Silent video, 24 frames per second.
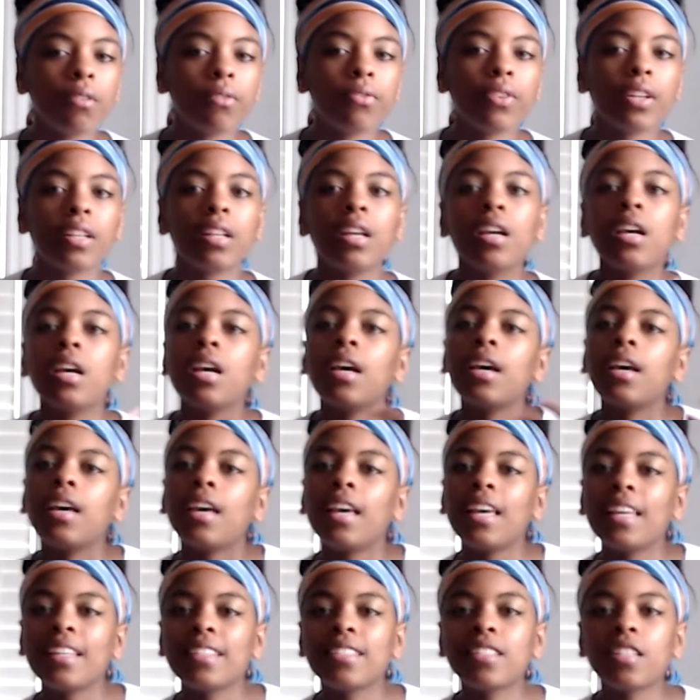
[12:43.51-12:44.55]
And
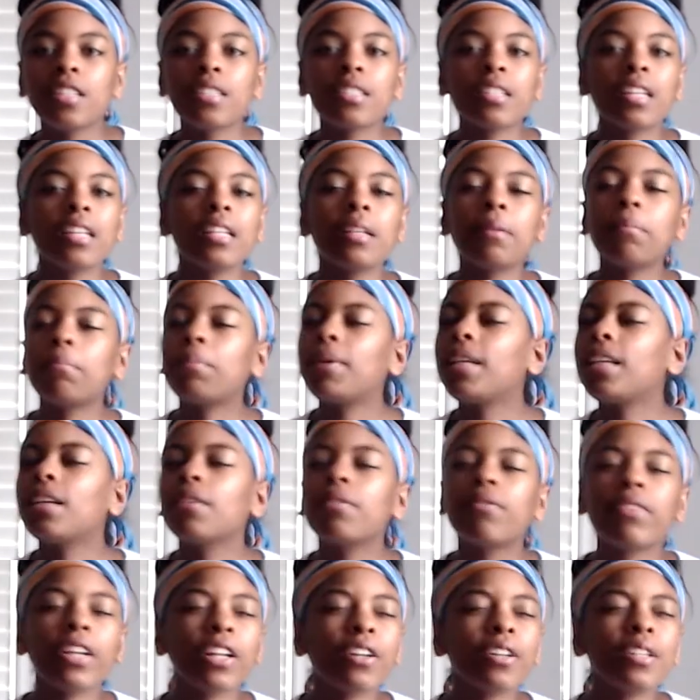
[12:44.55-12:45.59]
it's just gonna be a
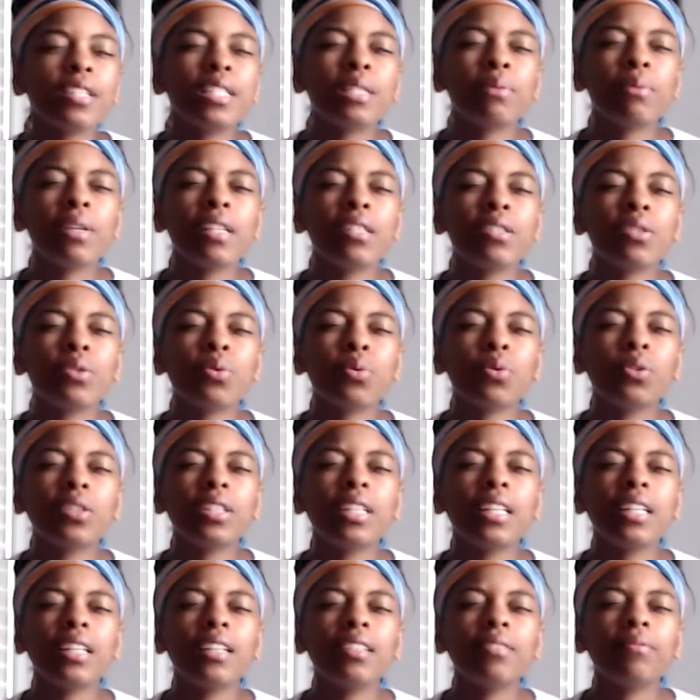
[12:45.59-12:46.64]
very sweet
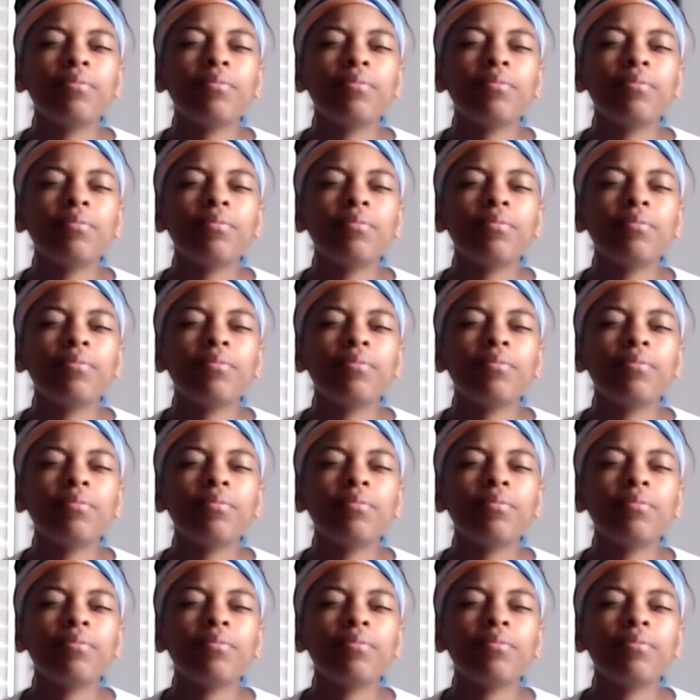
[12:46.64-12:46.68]
story.